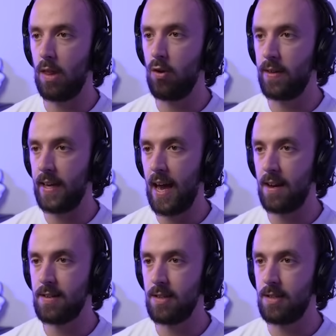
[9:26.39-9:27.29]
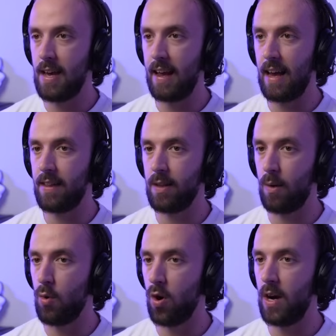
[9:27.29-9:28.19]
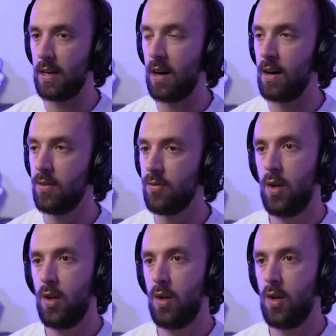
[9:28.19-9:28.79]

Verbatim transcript: that you can get to take out the Gamorrean guards.